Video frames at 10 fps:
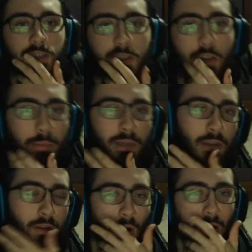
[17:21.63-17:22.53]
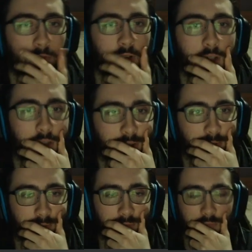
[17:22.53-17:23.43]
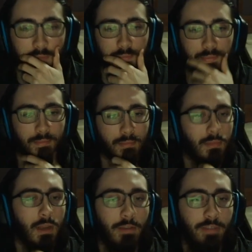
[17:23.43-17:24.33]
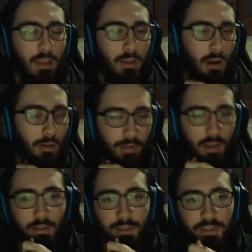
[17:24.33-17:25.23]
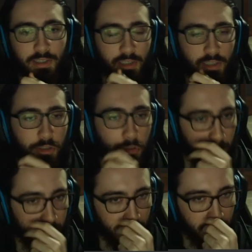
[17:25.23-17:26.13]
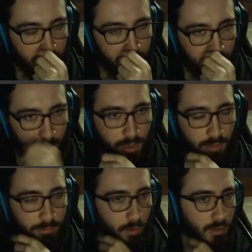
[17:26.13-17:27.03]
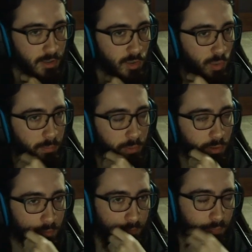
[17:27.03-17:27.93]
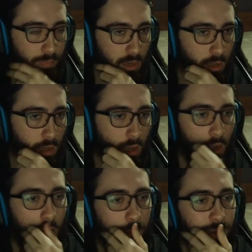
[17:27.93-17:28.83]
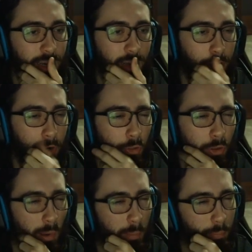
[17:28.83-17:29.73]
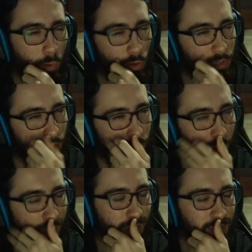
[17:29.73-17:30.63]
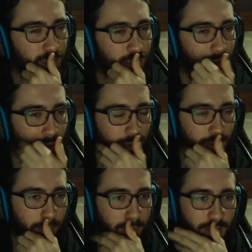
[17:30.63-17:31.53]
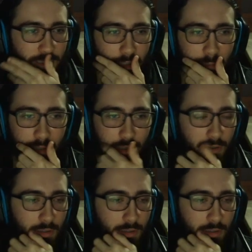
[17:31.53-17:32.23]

is going to be Ground Valley. I feel like Ground Valley doesn't need too many conditions met for it to sweep. I mean, I don't know though. I'm a bulkier glassed, right? Like I'm max HP.